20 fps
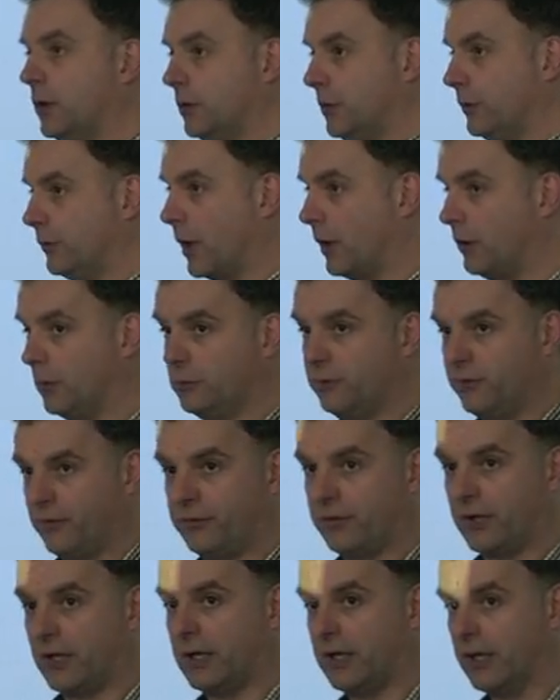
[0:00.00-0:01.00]
You go and
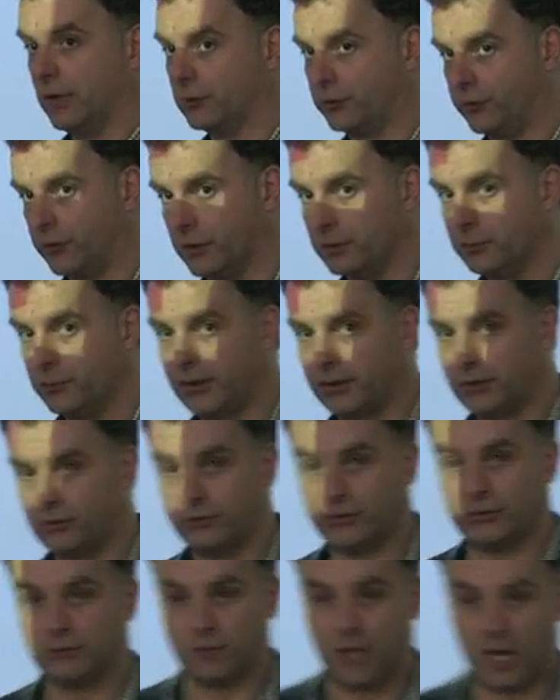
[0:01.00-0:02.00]
visit a Hilton because you